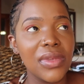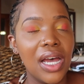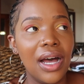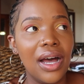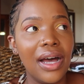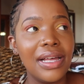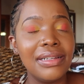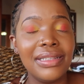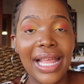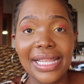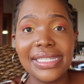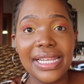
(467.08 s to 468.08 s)

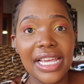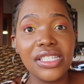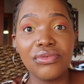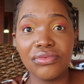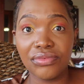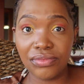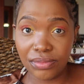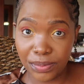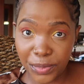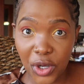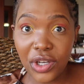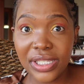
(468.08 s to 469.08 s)
Latinx
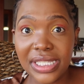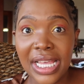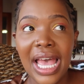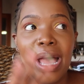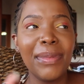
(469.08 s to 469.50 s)
books.